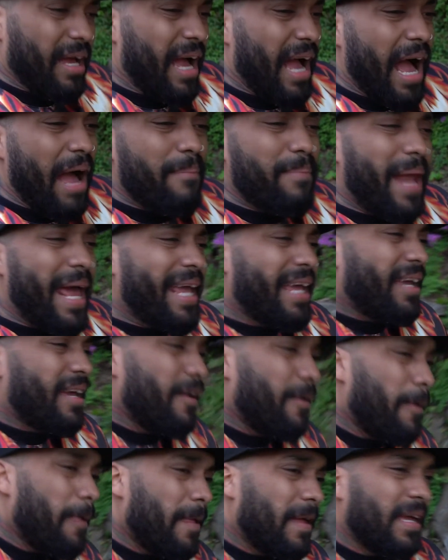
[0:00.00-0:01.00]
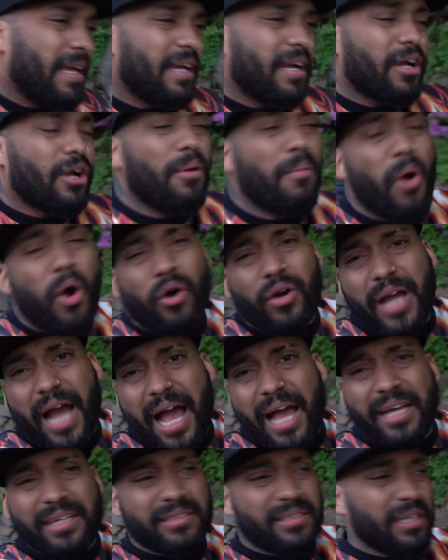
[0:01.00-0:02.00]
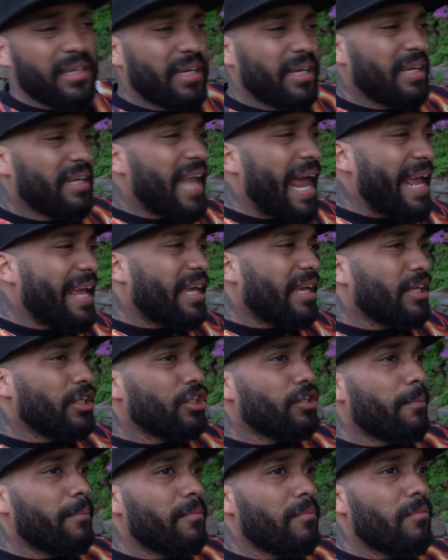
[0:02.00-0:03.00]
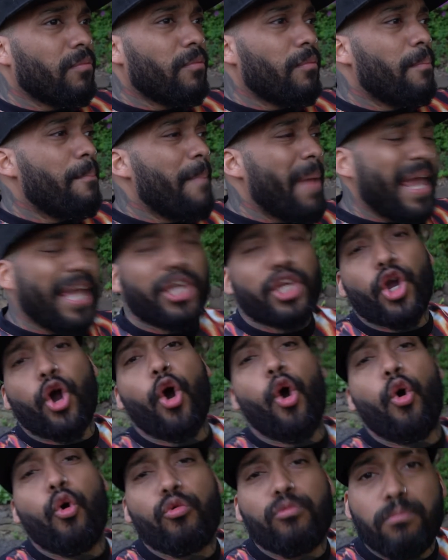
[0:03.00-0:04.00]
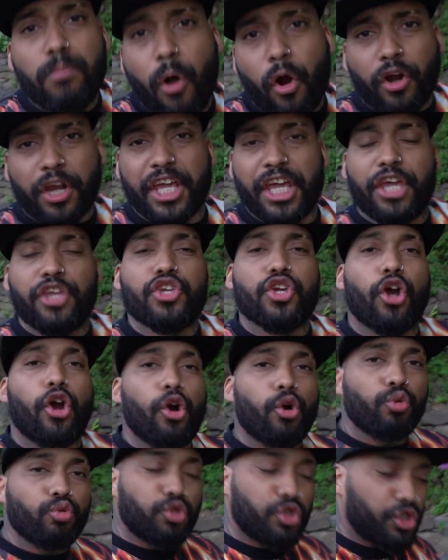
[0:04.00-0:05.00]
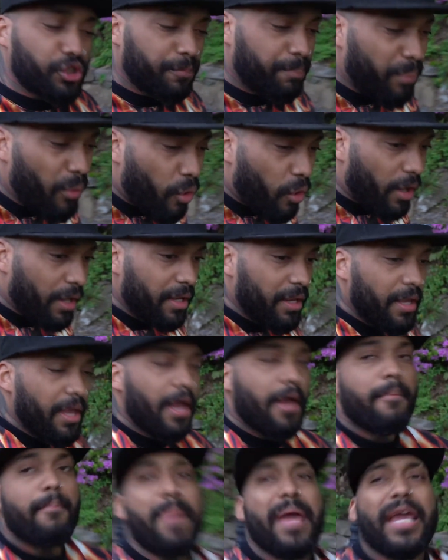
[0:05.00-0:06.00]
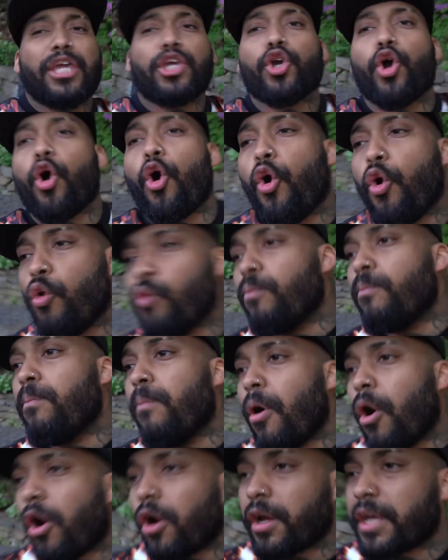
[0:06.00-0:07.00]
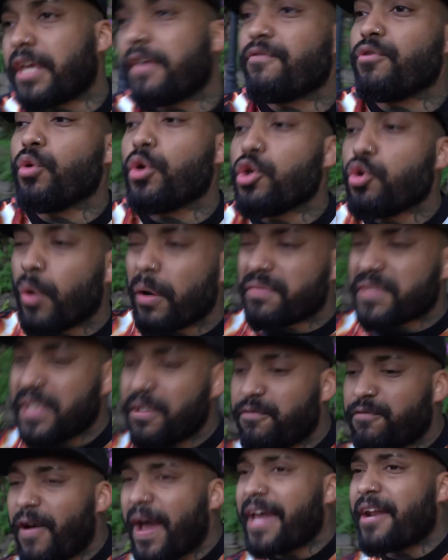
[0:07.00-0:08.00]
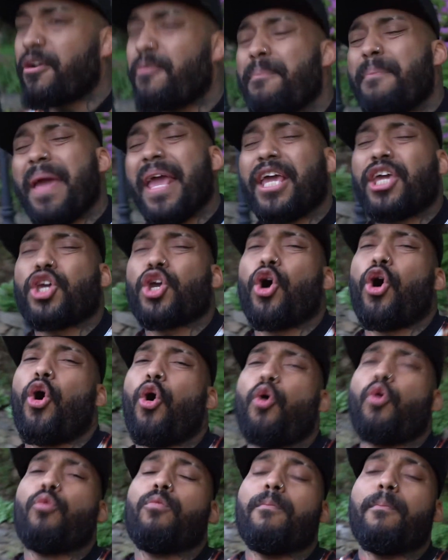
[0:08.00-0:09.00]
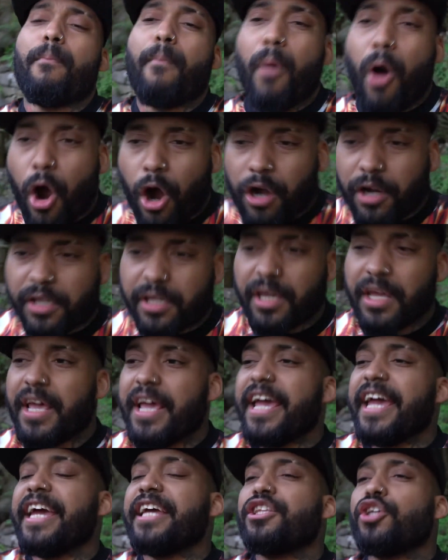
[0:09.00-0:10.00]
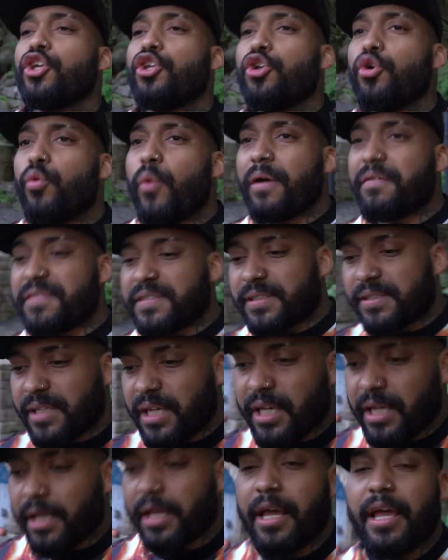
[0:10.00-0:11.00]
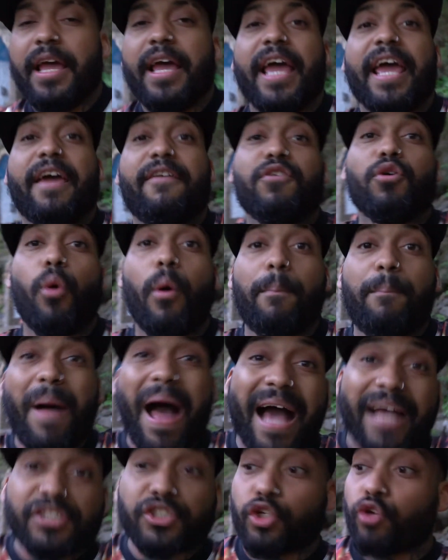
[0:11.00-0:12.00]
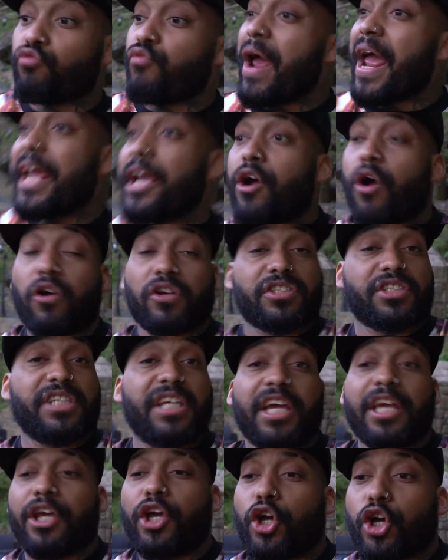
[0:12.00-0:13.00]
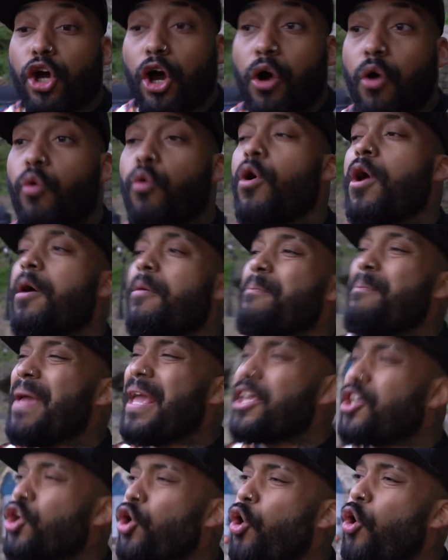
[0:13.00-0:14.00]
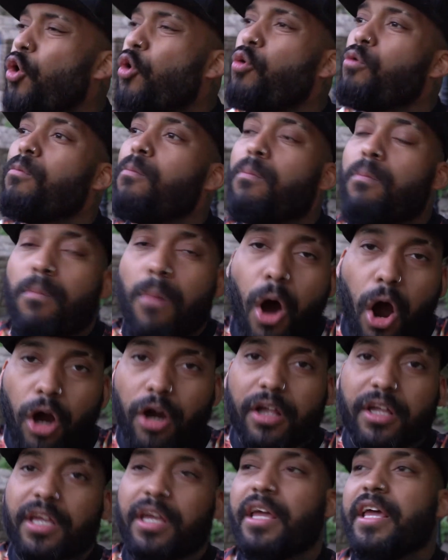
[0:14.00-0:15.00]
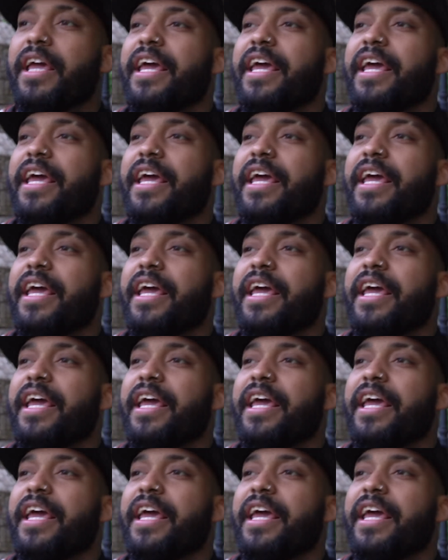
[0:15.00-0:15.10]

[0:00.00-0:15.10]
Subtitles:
I'm like, come on, guys. Like, make your own mark in your own sport. Make your own mark. If you're a UFC fighter, make your own mark in the UFC. If you're a boxer, Ryan Garcia and co, make your own mark